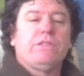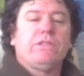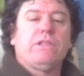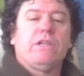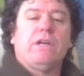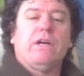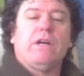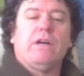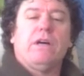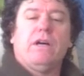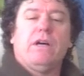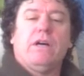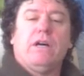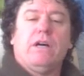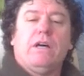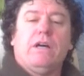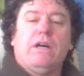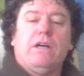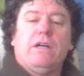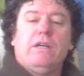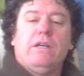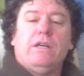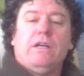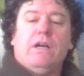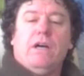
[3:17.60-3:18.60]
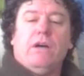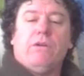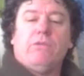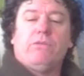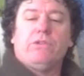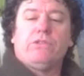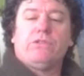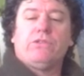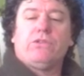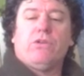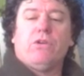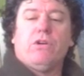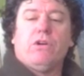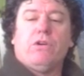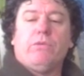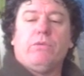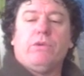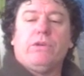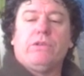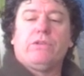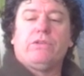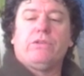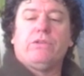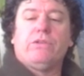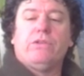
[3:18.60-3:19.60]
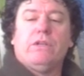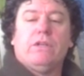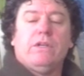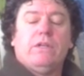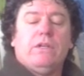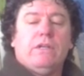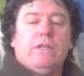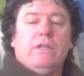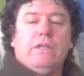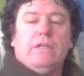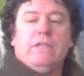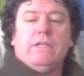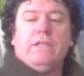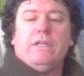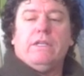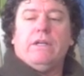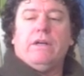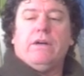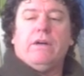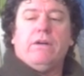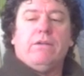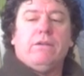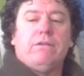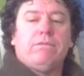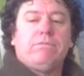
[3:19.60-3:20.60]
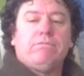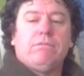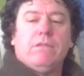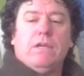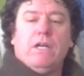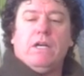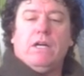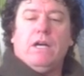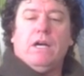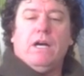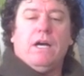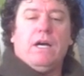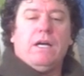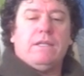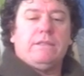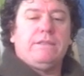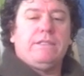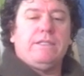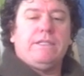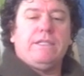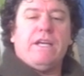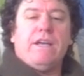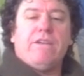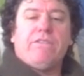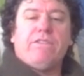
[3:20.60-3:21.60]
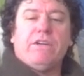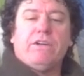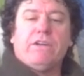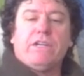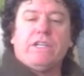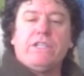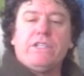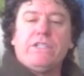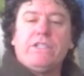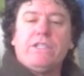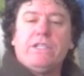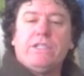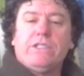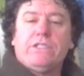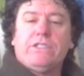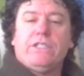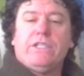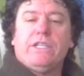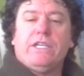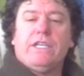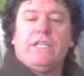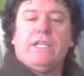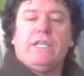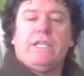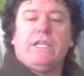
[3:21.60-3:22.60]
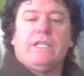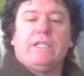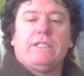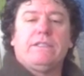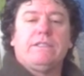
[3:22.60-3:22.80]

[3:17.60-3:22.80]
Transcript: is a resort with, didn't have air conditioning.